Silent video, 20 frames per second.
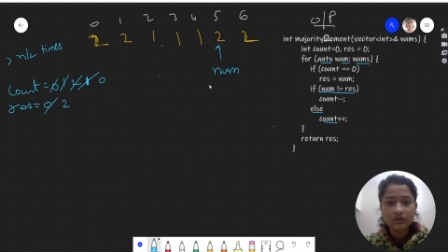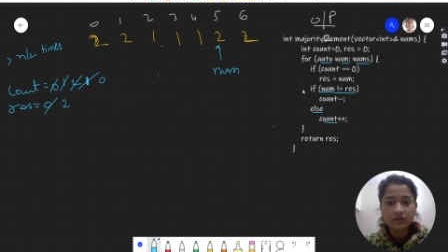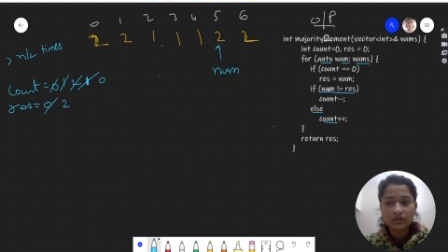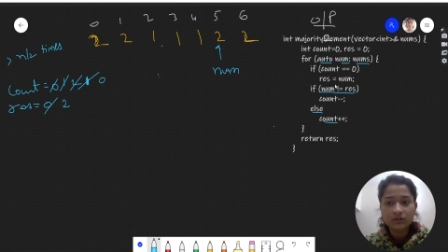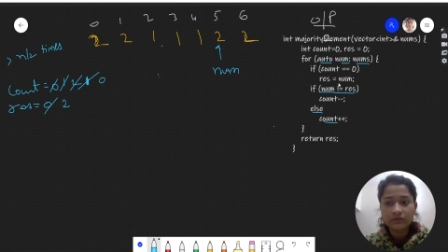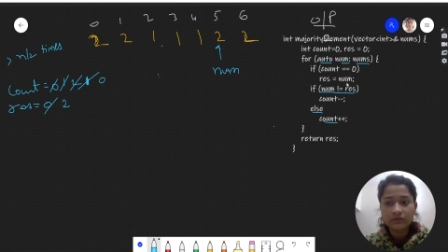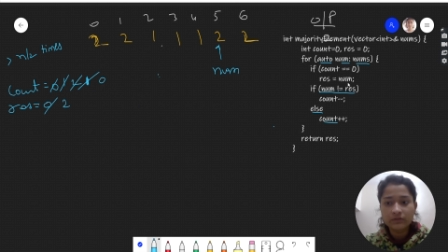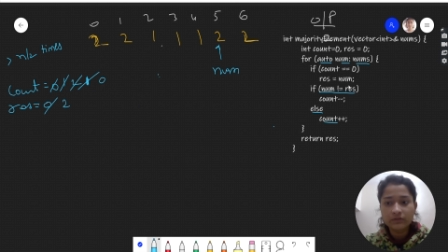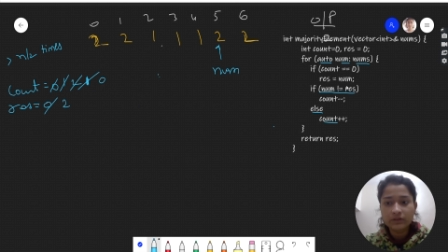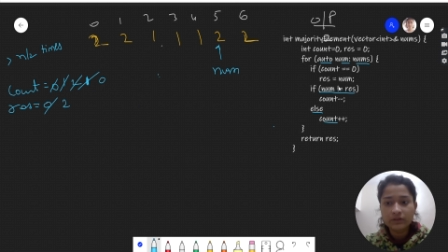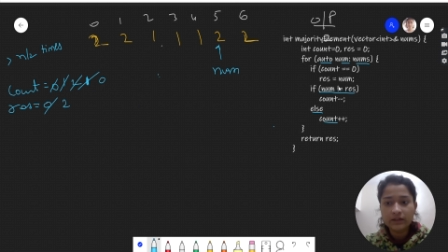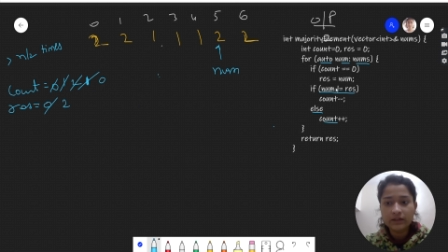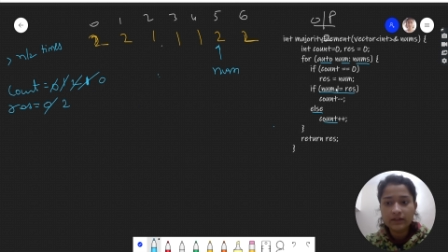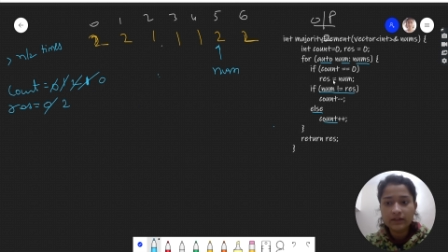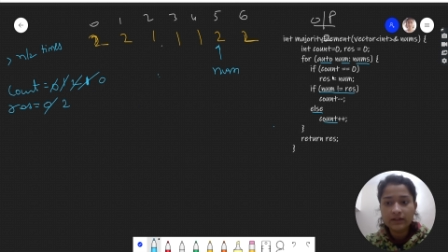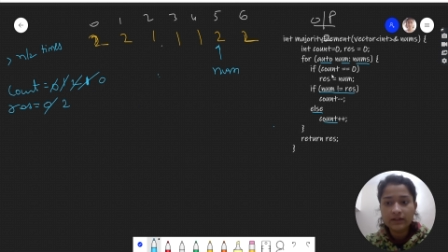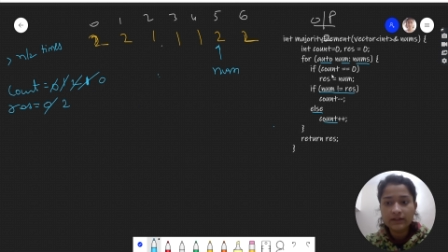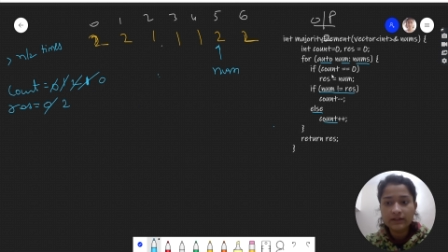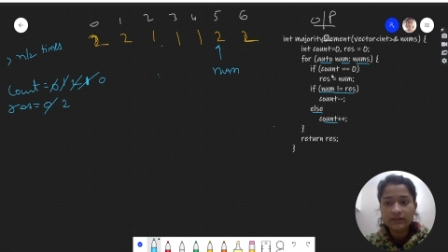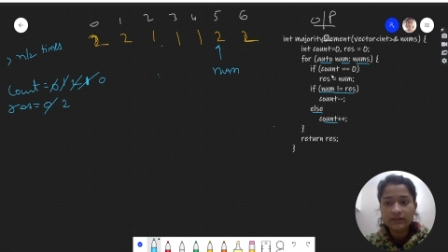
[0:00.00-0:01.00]
we will write
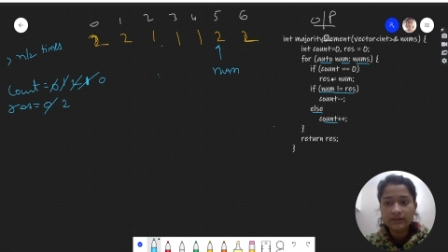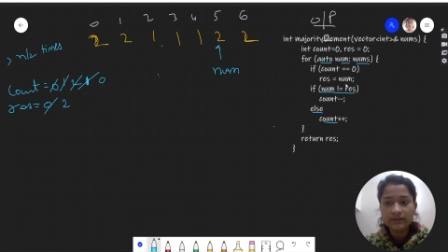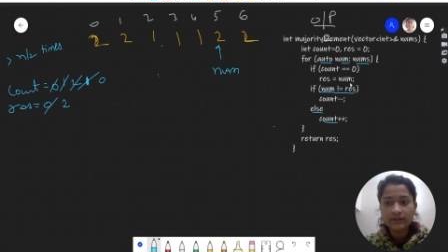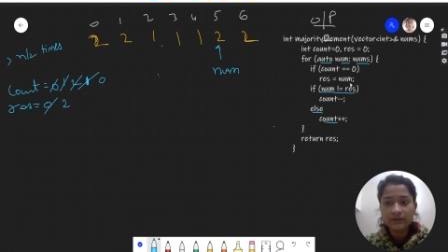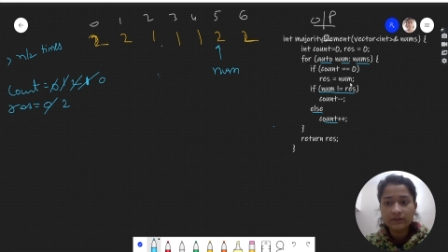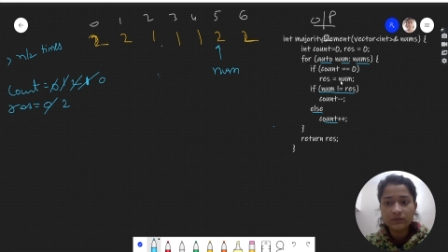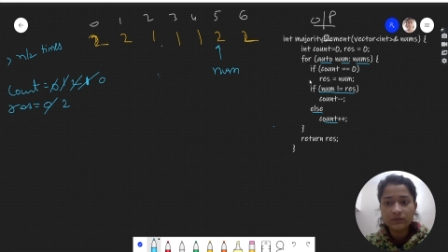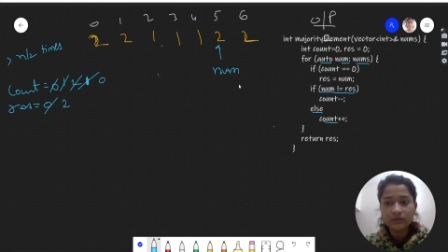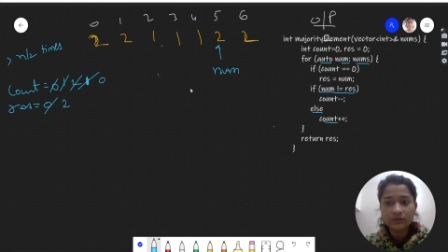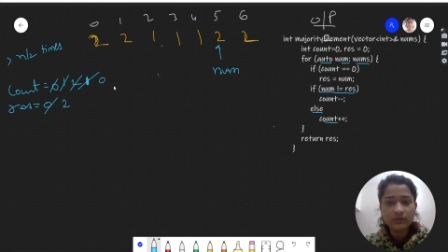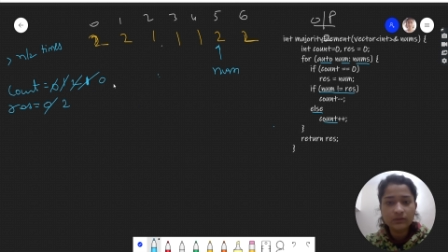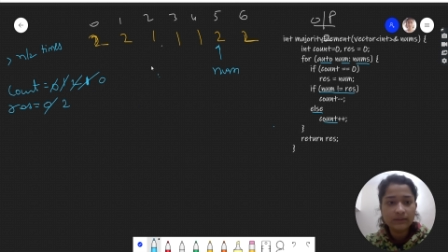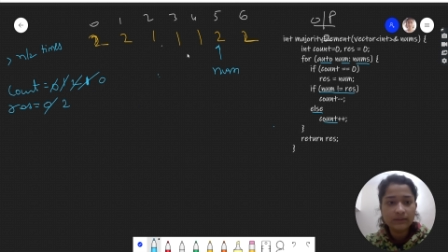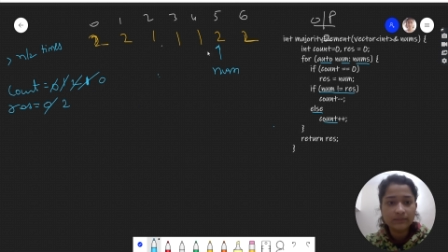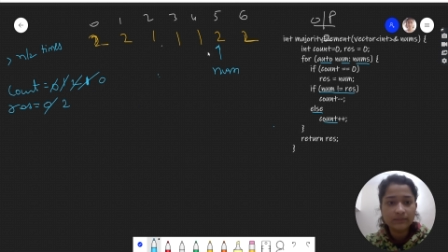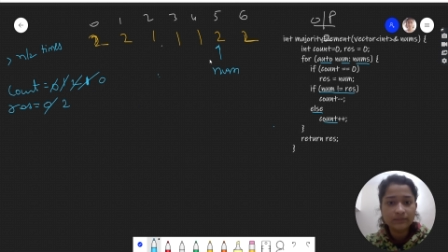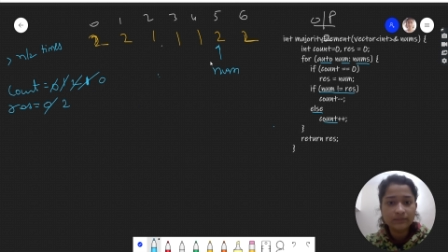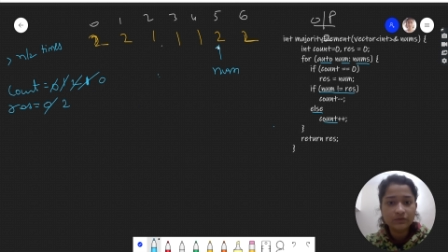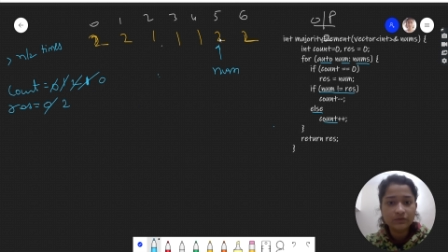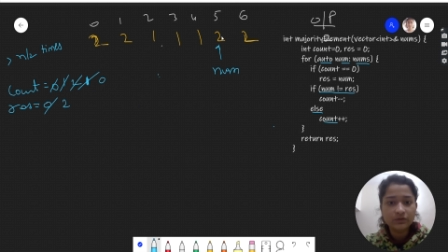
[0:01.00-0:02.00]
res is equal to num.
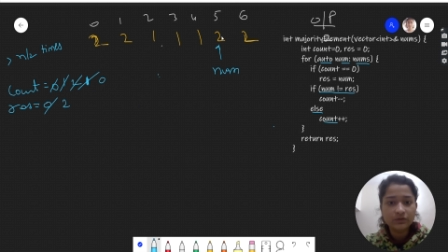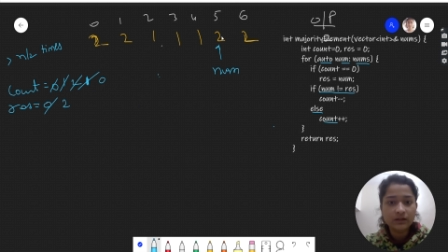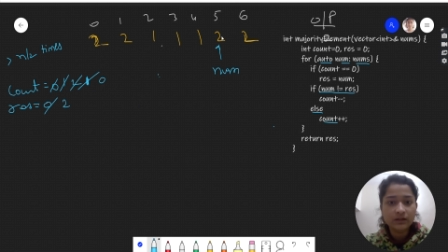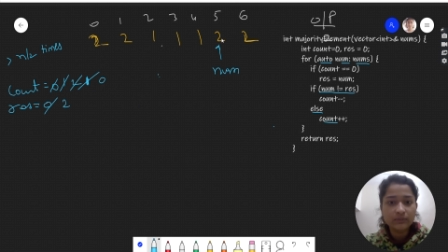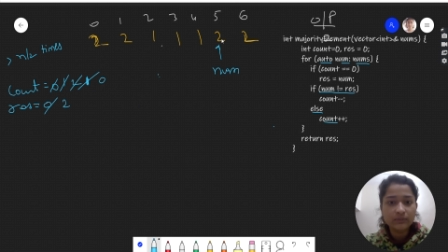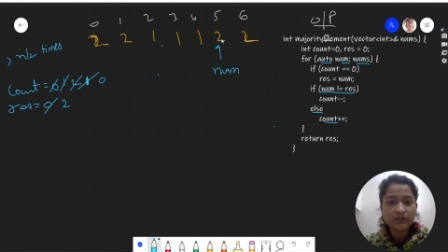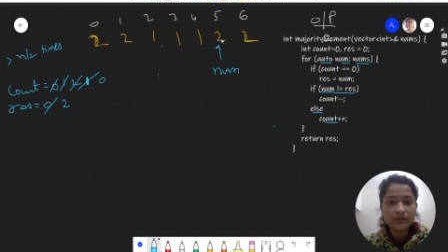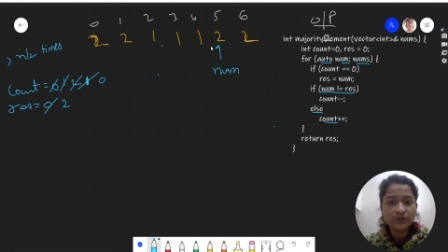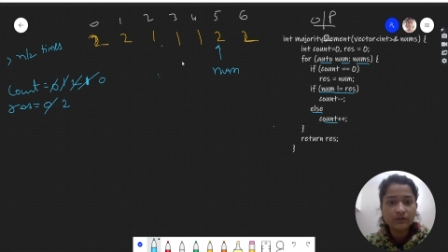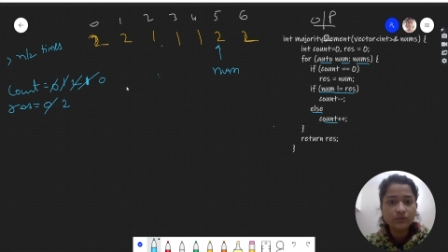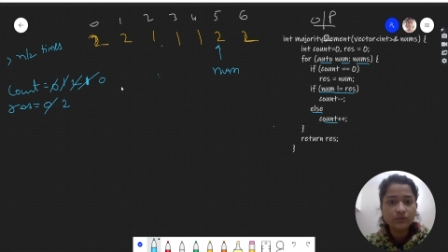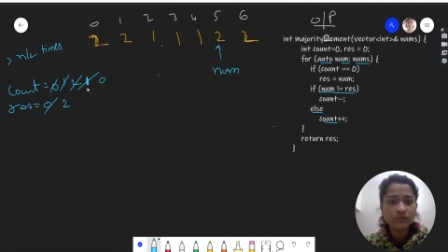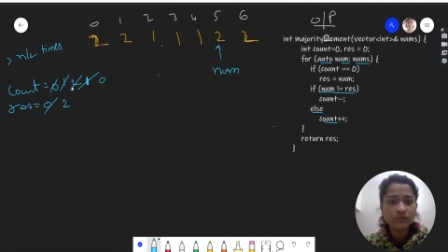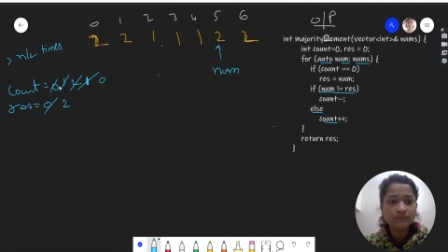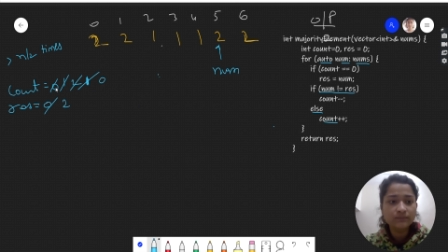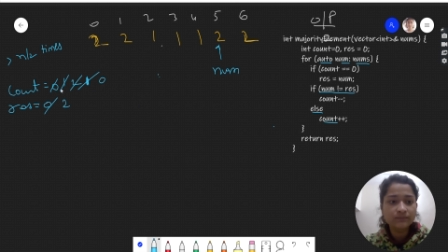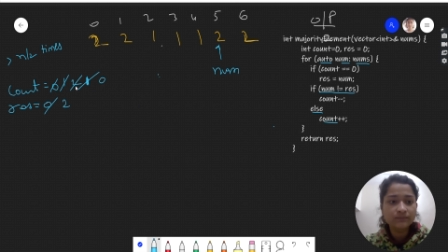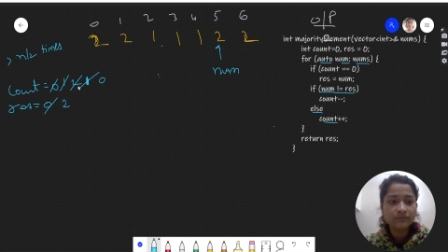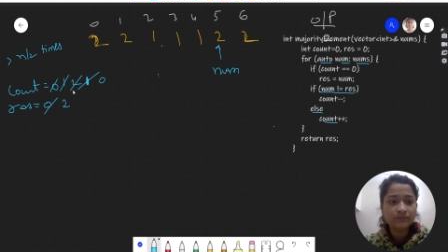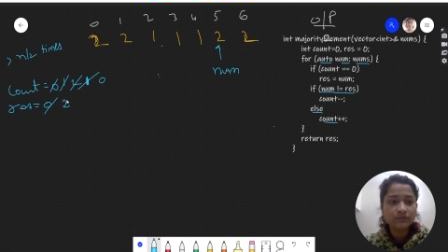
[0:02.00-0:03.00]
So num is 2.
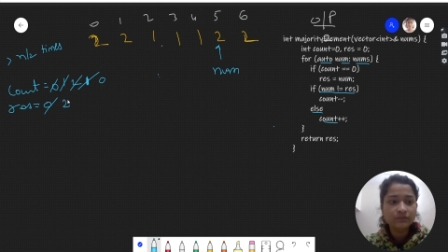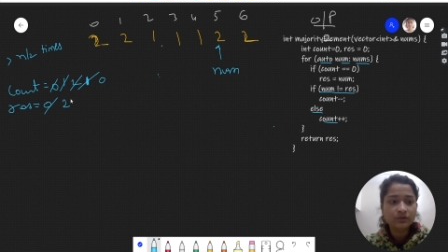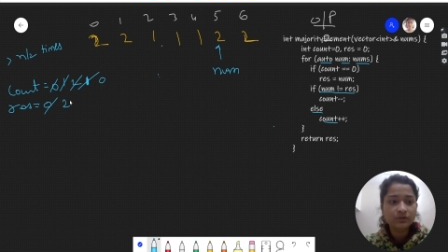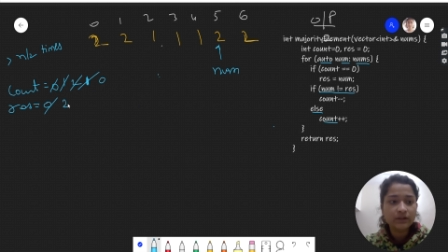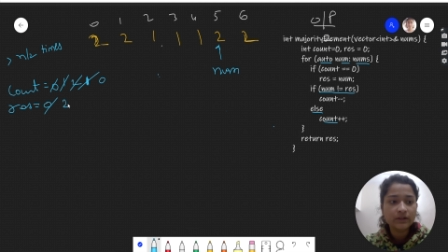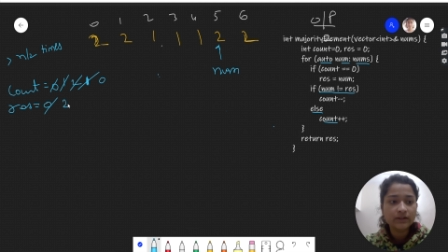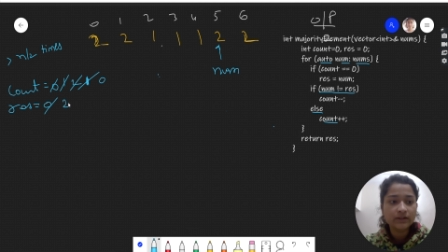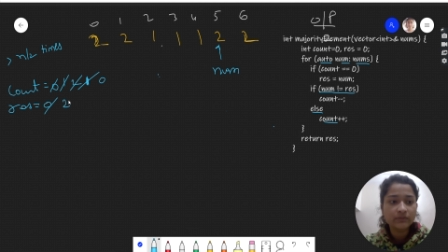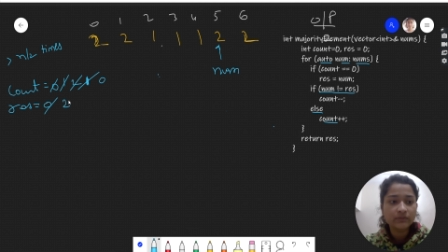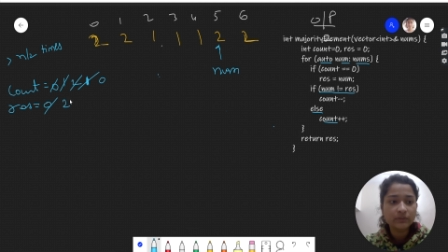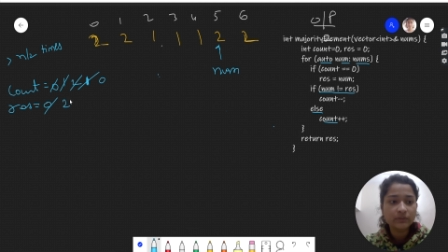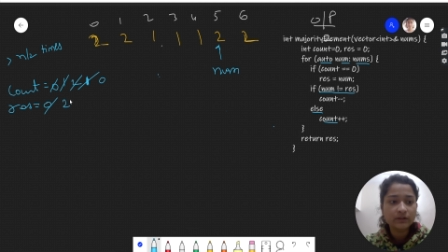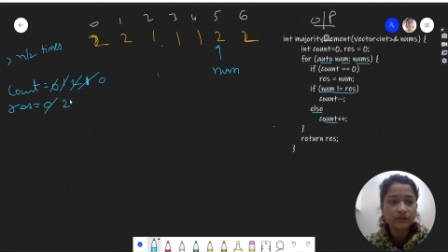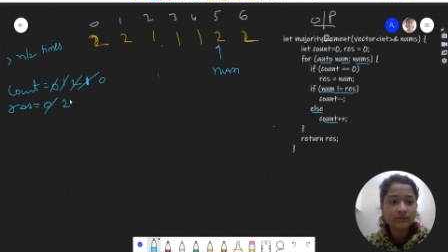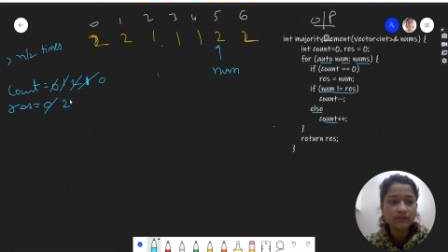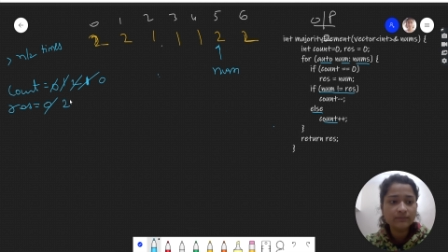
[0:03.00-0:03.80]
So res will become